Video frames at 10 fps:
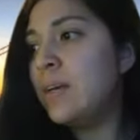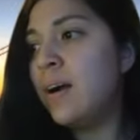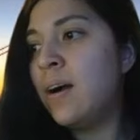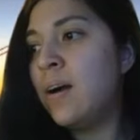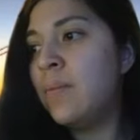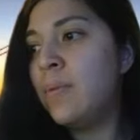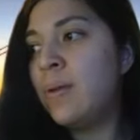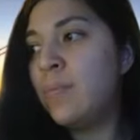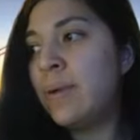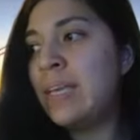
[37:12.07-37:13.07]

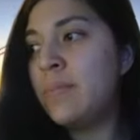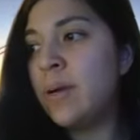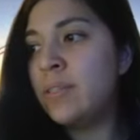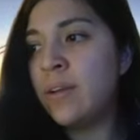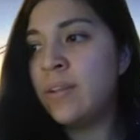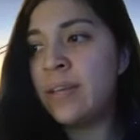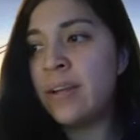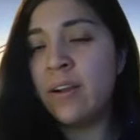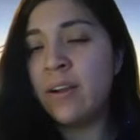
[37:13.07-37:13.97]
My email's on there.